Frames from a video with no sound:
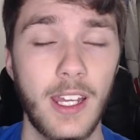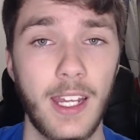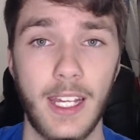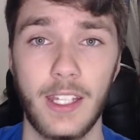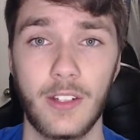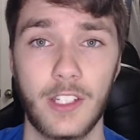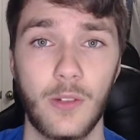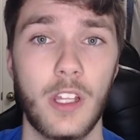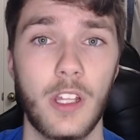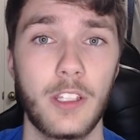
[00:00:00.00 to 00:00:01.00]
And they also
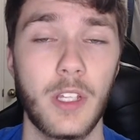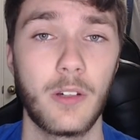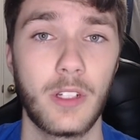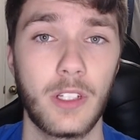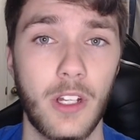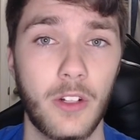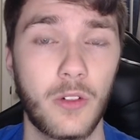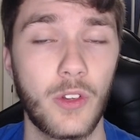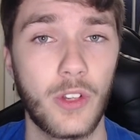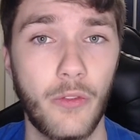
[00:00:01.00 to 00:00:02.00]
want to be able to
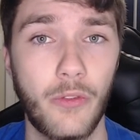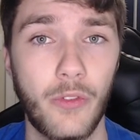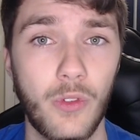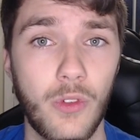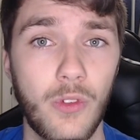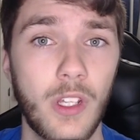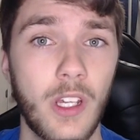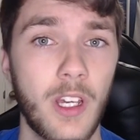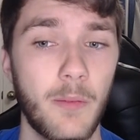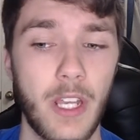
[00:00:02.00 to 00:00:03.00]
grow their own food,
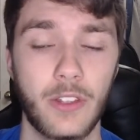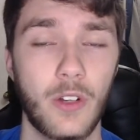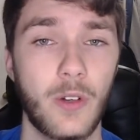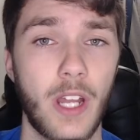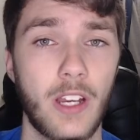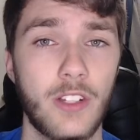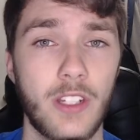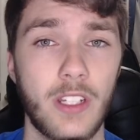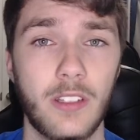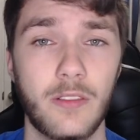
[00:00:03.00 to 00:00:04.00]
make their own
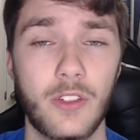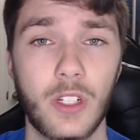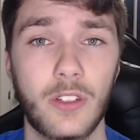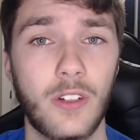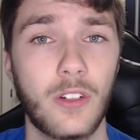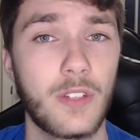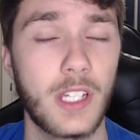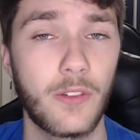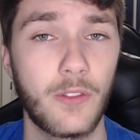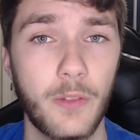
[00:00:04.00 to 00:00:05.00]
energy, drink their own
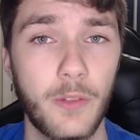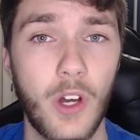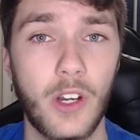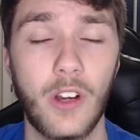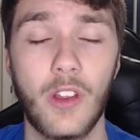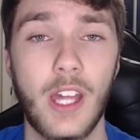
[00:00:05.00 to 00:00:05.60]
self-clean water and all that